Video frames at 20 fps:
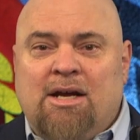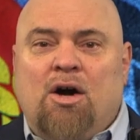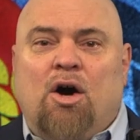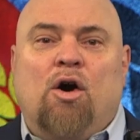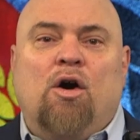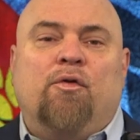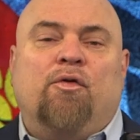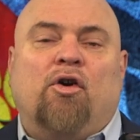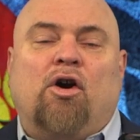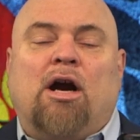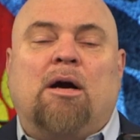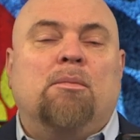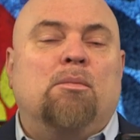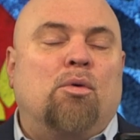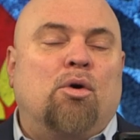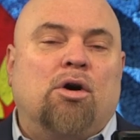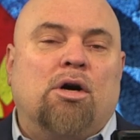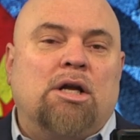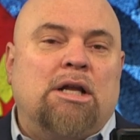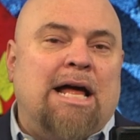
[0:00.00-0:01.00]
over our
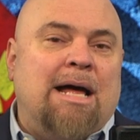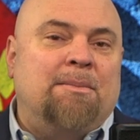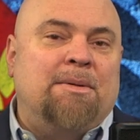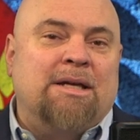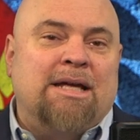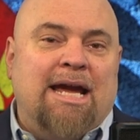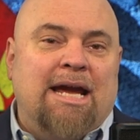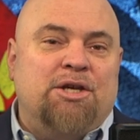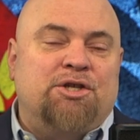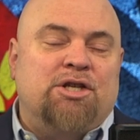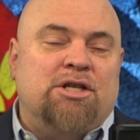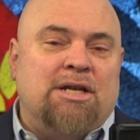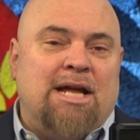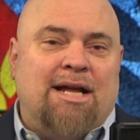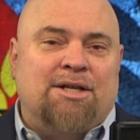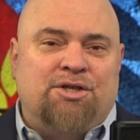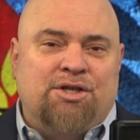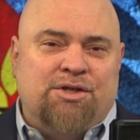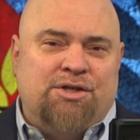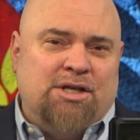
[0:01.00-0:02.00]
moral obligation
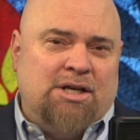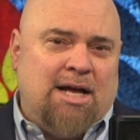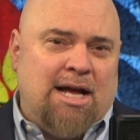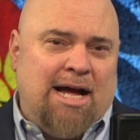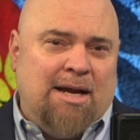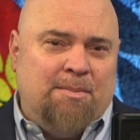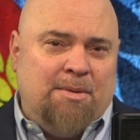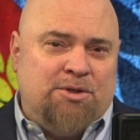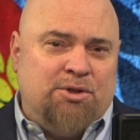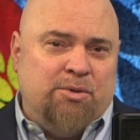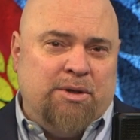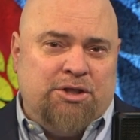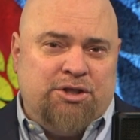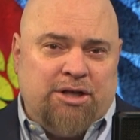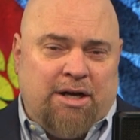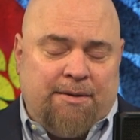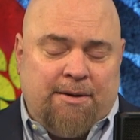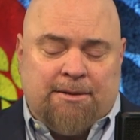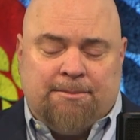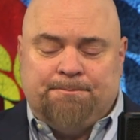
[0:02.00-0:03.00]
not just to God but to each
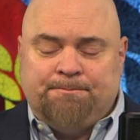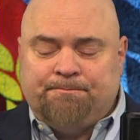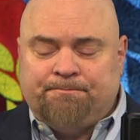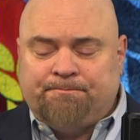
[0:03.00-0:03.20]
other?